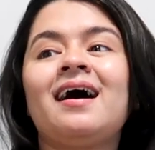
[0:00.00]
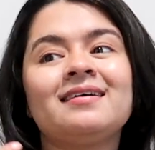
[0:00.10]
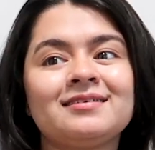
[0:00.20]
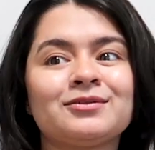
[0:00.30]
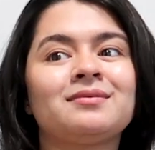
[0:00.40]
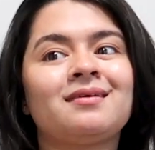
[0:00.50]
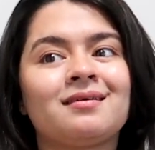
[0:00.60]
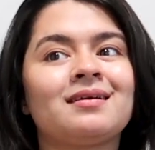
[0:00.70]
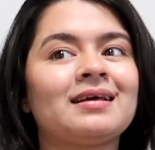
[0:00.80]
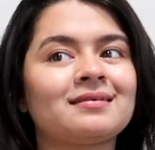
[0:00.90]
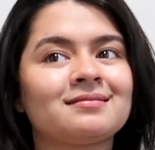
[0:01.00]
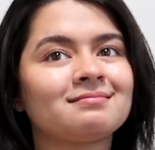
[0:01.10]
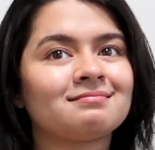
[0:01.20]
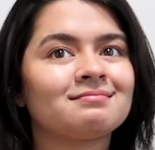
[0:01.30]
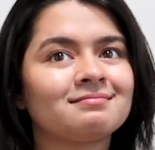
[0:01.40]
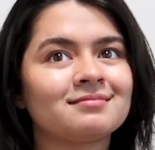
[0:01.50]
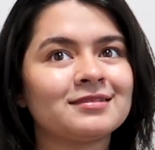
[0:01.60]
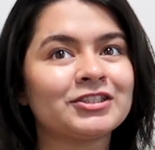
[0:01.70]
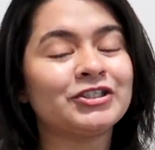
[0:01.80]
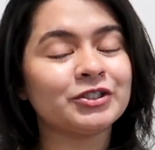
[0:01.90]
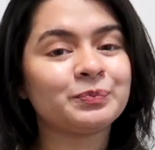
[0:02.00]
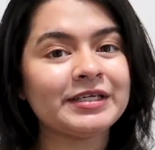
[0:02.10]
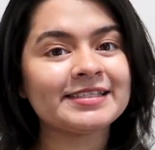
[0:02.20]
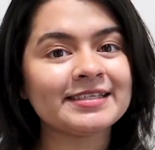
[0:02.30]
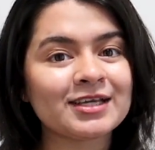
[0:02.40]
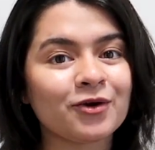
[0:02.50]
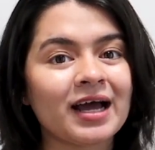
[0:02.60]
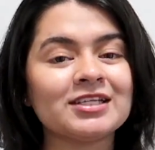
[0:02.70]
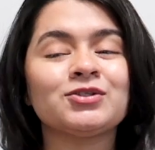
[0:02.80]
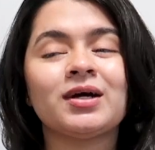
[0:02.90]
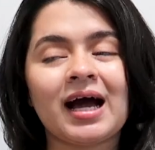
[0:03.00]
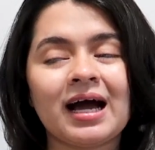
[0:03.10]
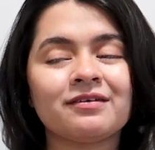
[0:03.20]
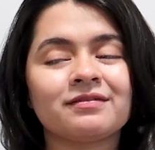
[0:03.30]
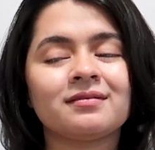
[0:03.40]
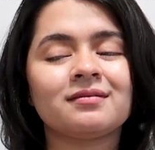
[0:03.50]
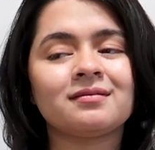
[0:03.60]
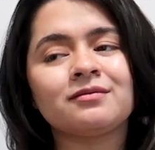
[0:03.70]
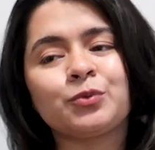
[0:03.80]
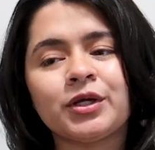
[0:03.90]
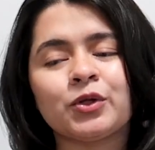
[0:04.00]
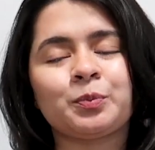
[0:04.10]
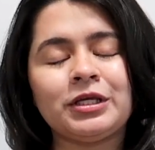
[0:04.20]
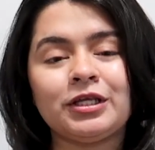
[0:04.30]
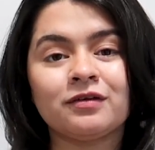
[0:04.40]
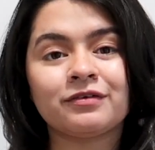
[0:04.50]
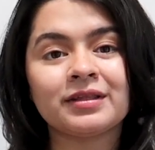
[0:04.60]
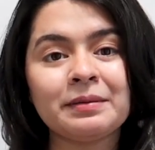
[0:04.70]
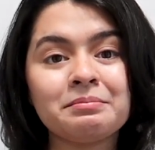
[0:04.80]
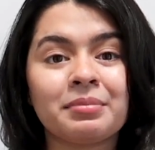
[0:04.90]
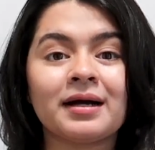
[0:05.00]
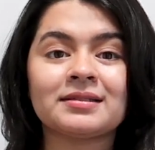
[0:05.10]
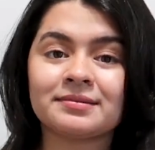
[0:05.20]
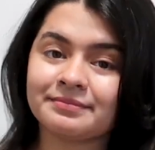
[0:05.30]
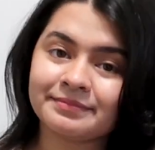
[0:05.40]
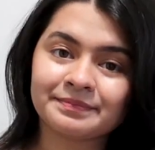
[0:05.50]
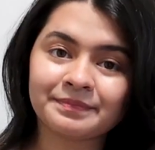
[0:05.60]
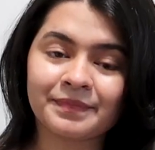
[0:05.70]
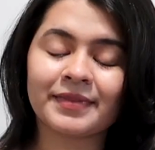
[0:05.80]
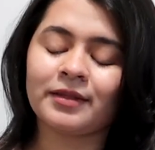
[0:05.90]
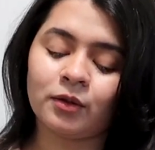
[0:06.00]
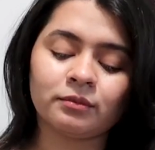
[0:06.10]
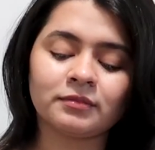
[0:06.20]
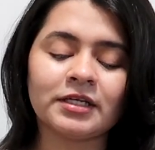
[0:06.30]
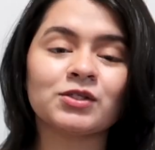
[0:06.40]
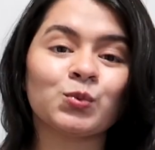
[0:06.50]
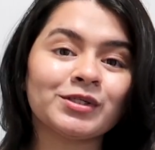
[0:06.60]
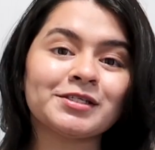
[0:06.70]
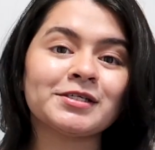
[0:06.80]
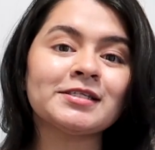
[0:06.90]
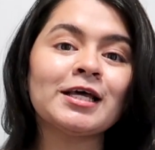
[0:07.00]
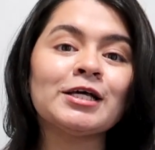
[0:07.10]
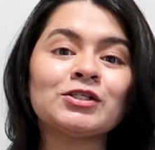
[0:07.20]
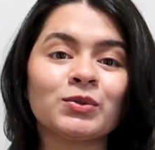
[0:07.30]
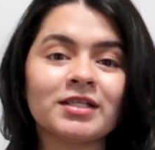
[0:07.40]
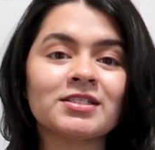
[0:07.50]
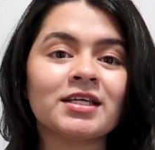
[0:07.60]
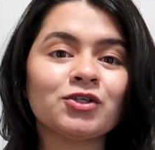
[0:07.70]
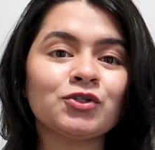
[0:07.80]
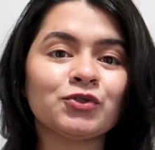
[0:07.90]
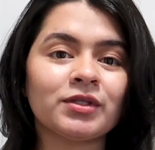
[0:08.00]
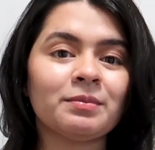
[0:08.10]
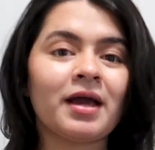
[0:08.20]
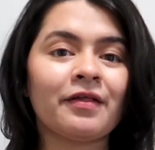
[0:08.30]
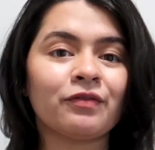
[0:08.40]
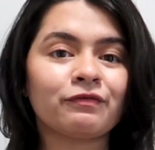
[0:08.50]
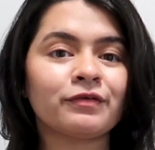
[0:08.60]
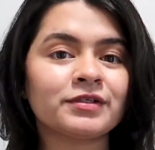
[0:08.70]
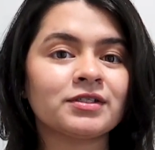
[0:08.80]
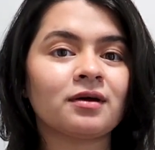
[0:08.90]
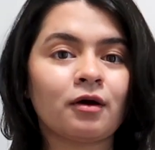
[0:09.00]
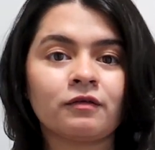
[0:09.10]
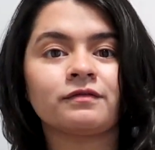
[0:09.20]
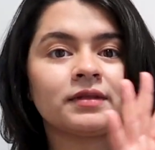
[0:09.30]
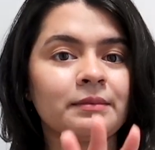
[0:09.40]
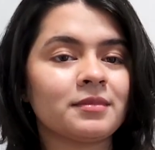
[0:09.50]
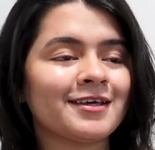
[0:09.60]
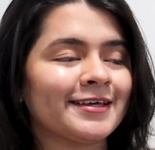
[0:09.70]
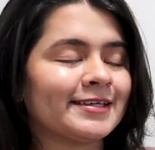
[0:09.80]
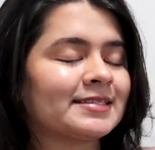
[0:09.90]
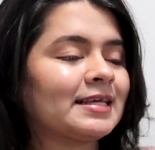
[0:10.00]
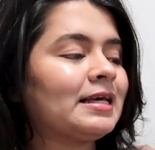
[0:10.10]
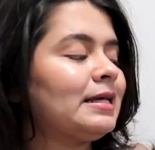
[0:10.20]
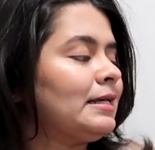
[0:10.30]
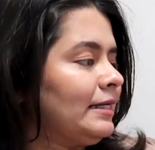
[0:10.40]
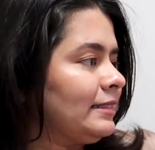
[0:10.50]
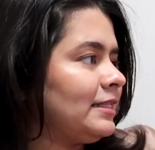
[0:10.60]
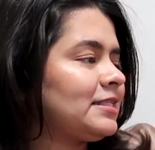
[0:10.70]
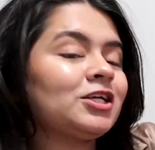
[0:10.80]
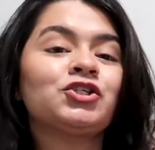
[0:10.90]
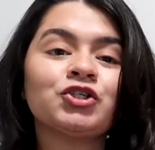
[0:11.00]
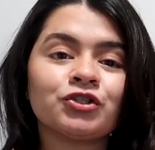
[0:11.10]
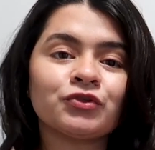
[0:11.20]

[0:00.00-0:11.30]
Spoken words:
you know, are like good pieces, or I do have weird opinion for them, but you know, it is what it is. So let's get on to them, and the first of them is this shirt